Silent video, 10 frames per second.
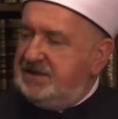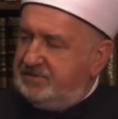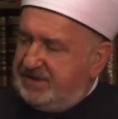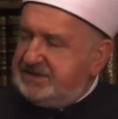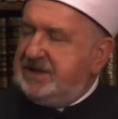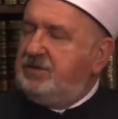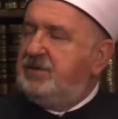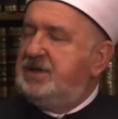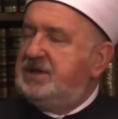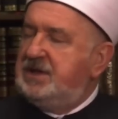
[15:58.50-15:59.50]
in
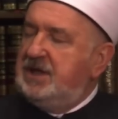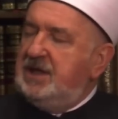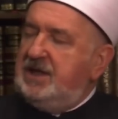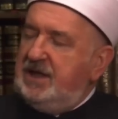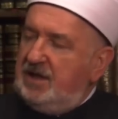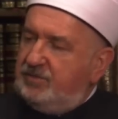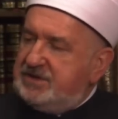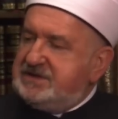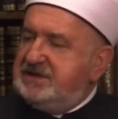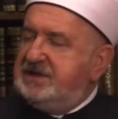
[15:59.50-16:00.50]
particular in
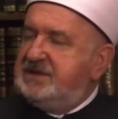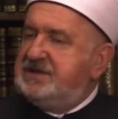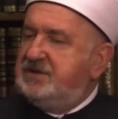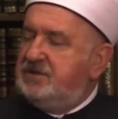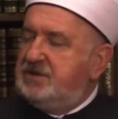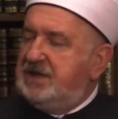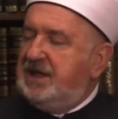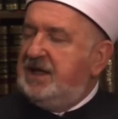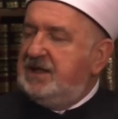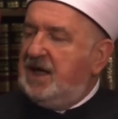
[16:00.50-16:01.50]
Bosnia and
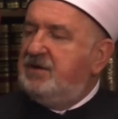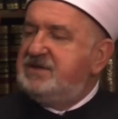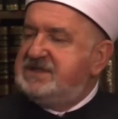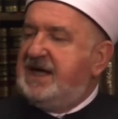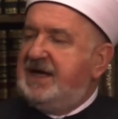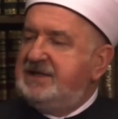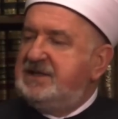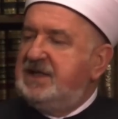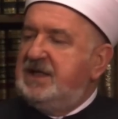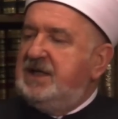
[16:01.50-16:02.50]
Herzegovina and
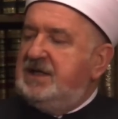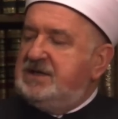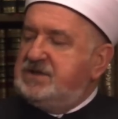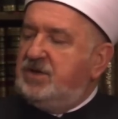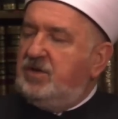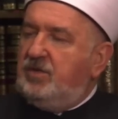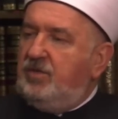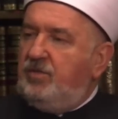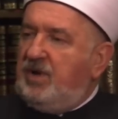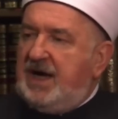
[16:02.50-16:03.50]
outside. So
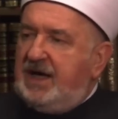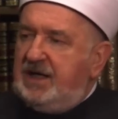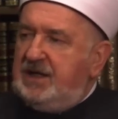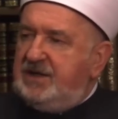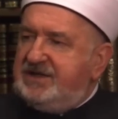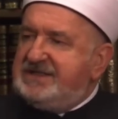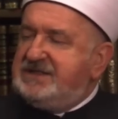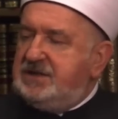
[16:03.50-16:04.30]
why this